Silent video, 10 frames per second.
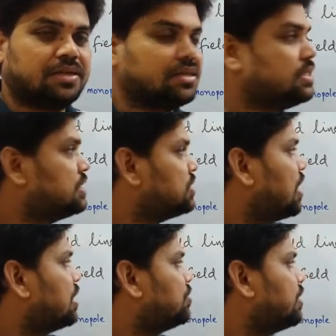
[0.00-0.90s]
this
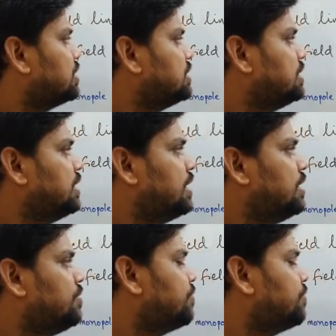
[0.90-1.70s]
star you can see here,